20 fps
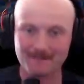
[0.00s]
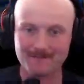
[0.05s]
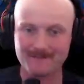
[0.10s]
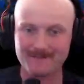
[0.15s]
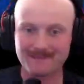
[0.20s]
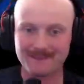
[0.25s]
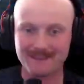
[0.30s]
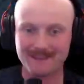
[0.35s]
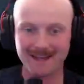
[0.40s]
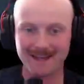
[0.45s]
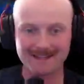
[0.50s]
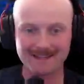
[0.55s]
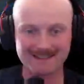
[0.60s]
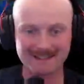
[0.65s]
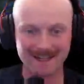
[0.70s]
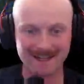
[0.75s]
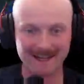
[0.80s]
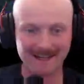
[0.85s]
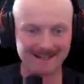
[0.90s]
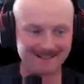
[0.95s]
That's
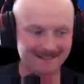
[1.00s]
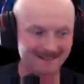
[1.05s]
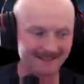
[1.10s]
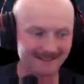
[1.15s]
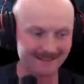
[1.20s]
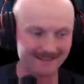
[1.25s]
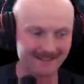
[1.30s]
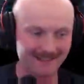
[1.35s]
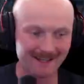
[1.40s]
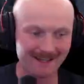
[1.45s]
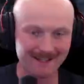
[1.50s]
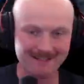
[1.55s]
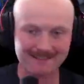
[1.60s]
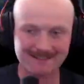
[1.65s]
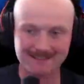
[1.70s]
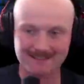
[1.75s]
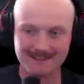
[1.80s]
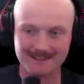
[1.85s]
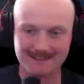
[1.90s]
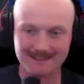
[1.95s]
actually nuts.
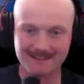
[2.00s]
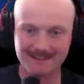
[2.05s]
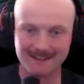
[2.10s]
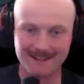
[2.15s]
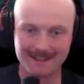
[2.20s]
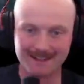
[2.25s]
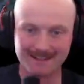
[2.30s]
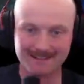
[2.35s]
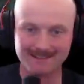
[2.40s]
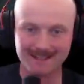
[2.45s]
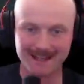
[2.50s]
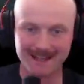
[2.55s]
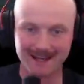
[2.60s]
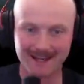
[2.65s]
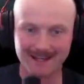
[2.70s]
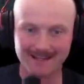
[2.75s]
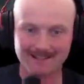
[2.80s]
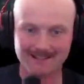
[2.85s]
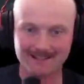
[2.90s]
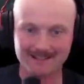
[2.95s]
That is
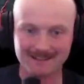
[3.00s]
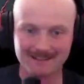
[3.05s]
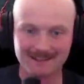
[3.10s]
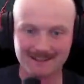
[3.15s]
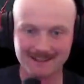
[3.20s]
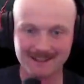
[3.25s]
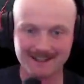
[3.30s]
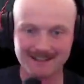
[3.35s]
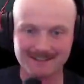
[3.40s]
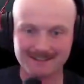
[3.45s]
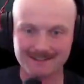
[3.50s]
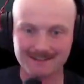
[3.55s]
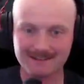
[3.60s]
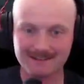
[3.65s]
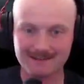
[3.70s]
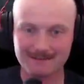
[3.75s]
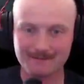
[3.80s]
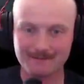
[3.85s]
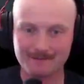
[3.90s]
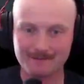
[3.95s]
actually nuts.
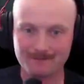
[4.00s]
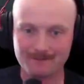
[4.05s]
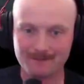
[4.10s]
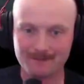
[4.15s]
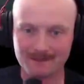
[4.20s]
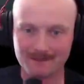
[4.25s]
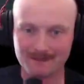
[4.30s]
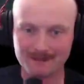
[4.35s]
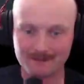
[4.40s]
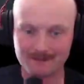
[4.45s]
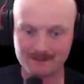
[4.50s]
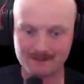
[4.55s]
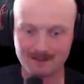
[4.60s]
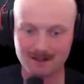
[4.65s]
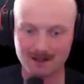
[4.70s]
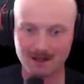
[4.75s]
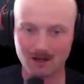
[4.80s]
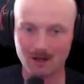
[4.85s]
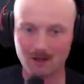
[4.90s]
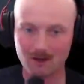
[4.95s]

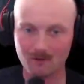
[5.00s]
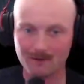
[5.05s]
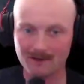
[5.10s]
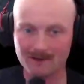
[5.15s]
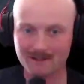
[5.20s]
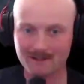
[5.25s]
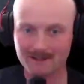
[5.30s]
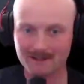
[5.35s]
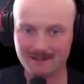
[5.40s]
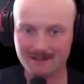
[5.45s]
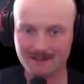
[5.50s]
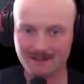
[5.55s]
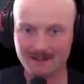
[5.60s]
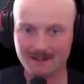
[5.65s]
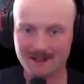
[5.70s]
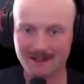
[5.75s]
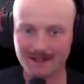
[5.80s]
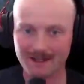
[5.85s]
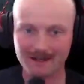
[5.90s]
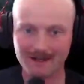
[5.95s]
Oh, we couldn't kill that
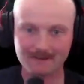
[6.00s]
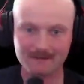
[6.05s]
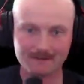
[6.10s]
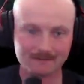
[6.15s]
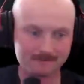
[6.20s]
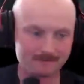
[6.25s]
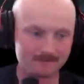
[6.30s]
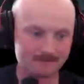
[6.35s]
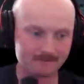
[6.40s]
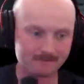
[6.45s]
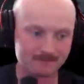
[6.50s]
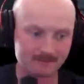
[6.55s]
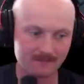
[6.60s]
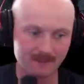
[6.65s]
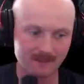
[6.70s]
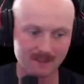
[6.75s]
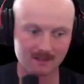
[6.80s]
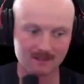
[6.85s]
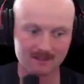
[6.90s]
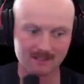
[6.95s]
guy.
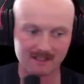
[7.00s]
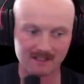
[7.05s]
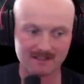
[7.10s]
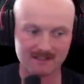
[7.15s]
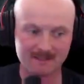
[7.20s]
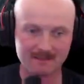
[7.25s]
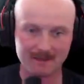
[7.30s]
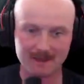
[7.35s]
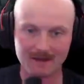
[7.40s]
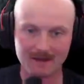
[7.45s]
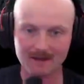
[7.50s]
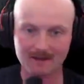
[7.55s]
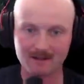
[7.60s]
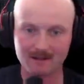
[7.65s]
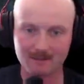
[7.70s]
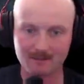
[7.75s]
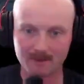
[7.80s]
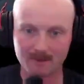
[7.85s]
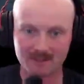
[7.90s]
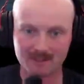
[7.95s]
Looks like our teammate
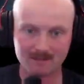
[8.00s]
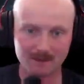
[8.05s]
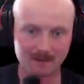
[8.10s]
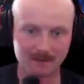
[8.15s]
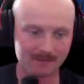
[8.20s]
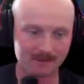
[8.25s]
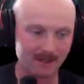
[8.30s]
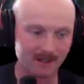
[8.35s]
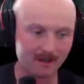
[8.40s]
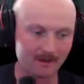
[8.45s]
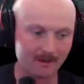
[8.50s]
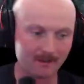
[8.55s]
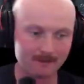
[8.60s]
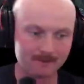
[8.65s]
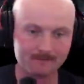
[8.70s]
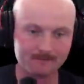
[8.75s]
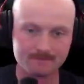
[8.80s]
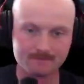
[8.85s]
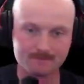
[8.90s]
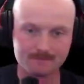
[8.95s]
picked him up, though.
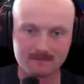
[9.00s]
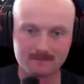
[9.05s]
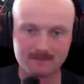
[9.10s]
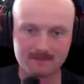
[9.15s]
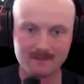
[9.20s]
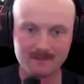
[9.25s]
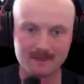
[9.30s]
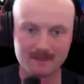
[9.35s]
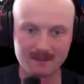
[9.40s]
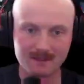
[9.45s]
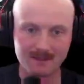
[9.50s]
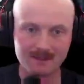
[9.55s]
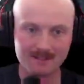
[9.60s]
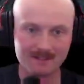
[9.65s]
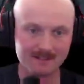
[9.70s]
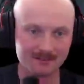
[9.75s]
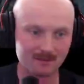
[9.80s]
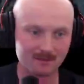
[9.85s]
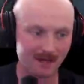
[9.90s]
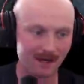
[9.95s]

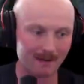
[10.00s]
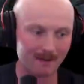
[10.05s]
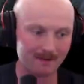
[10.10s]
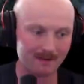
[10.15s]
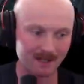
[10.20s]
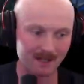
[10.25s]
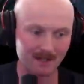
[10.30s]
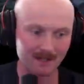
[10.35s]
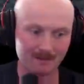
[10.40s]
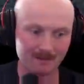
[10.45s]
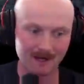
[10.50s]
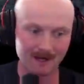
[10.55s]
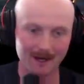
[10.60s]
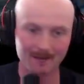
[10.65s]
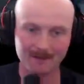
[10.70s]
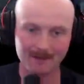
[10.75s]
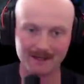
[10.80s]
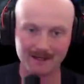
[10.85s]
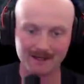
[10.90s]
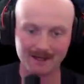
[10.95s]
This is what I'm talking about. I
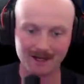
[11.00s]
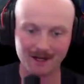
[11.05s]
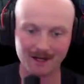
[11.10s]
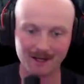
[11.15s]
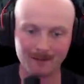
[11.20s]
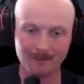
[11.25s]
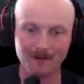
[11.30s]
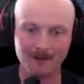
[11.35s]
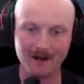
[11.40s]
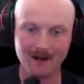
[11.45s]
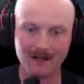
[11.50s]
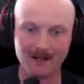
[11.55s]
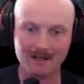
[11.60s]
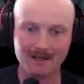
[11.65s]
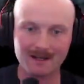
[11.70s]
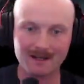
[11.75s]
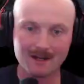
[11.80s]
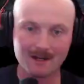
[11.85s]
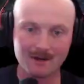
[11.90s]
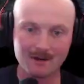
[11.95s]
mean, come on.
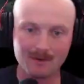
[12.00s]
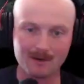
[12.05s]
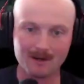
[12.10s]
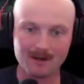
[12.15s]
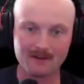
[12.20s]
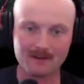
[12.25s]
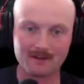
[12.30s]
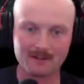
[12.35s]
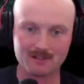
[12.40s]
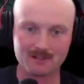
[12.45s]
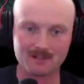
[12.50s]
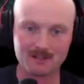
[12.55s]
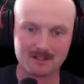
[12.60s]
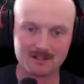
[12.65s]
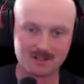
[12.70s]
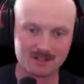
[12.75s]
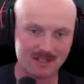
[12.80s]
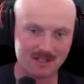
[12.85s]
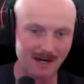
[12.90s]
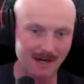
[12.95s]
What other
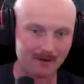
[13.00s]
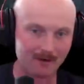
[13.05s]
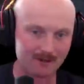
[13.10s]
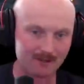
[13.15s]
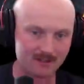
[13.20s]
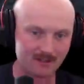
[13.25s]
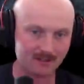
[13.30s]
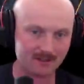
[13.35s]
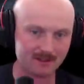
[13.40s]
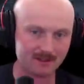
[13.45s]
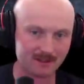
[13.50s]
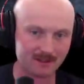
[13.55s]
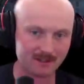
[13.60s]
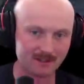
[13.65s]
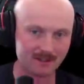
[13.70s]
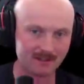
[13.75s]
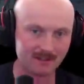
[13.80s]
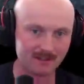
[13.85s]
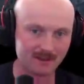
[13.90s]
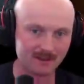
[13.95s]
tower shield unit
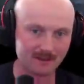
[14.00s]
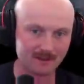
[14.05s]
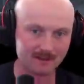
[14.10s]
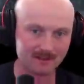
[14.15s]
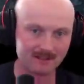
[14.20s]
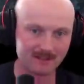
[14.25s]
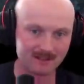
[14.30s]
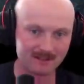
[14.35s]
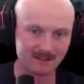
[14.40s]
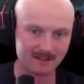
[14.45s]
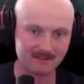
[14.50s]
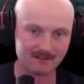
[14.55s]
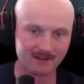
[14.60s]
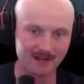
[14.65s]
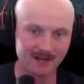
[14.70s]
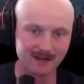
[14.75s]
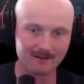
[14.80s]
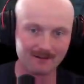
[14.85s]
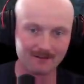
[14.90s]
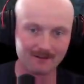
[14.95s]
do you know that's going to
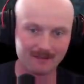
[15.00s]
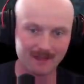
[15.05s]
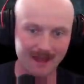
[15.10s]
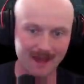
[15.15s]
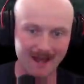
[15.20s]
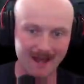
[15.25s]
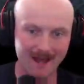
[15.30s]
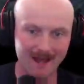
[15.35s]
survive that?